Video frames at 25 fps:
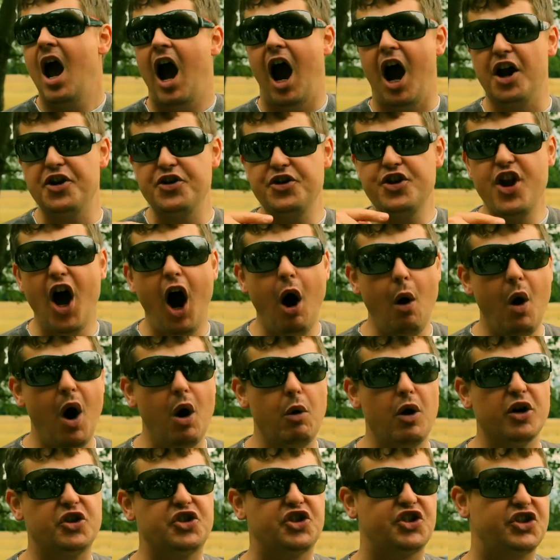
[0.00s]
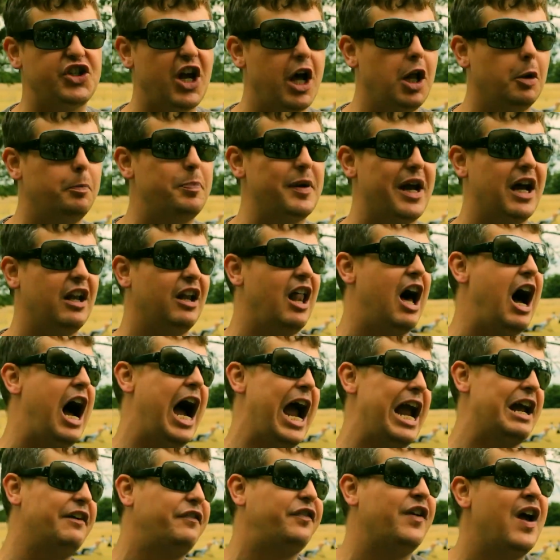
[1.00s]
and Noah would still be
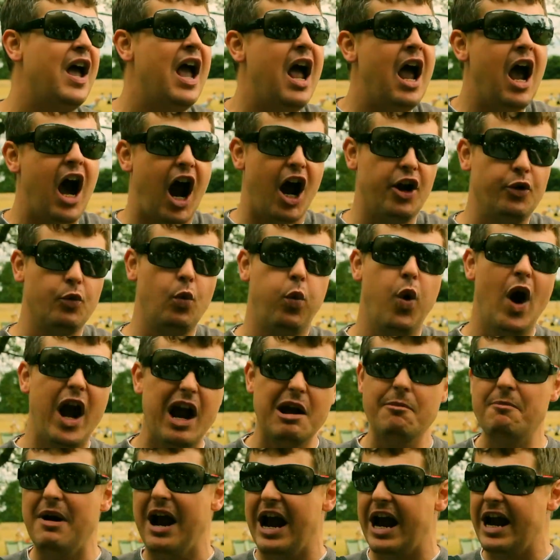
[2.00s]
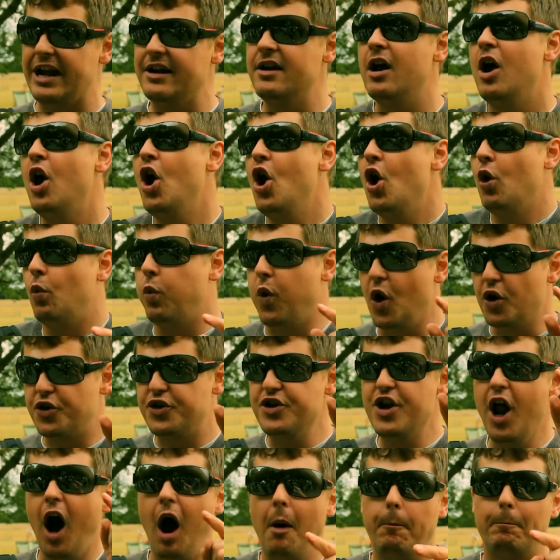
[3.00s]
alive, and women
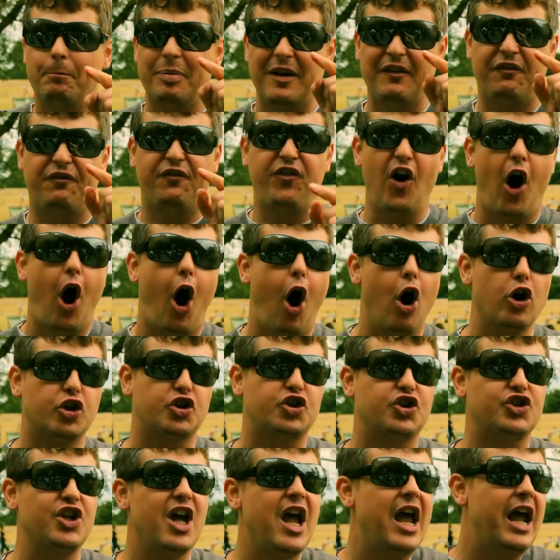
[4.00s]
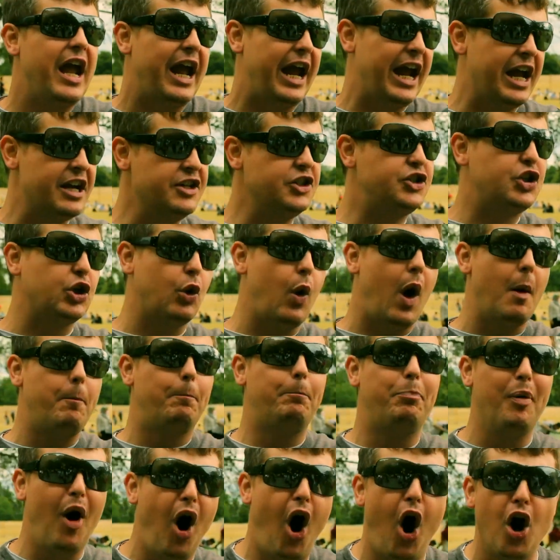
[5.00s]
would not be forced into
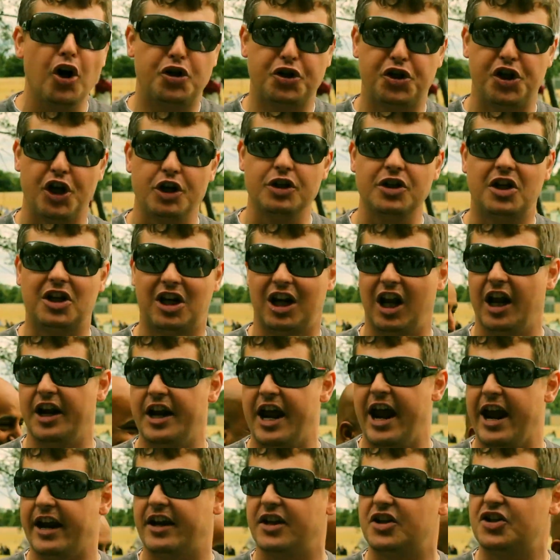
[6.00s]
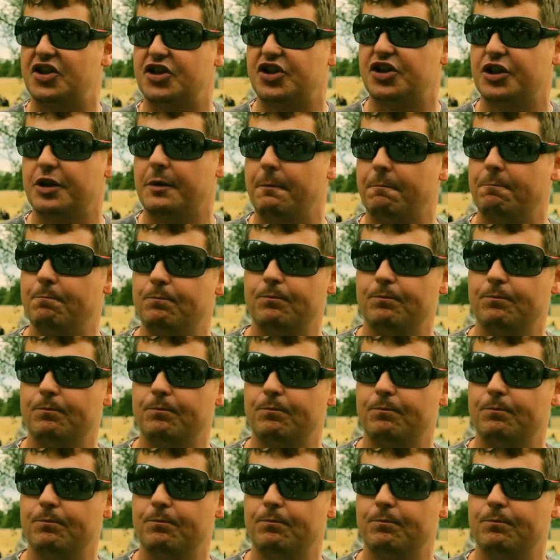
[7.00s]
abortion clinics